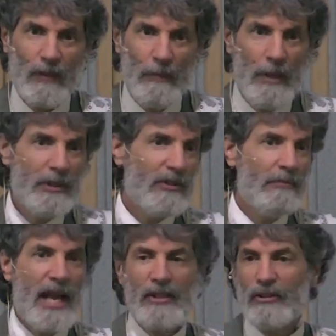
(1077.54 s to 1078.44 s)
Maybe some
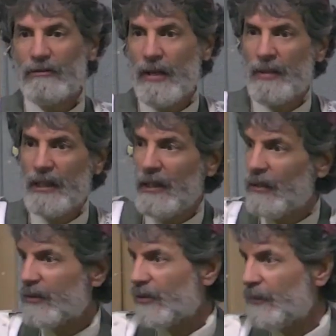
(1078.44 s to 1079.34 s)
natural remedy,
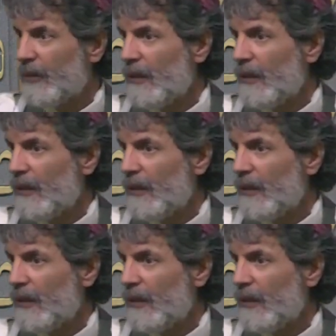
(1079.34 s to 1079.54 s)
or some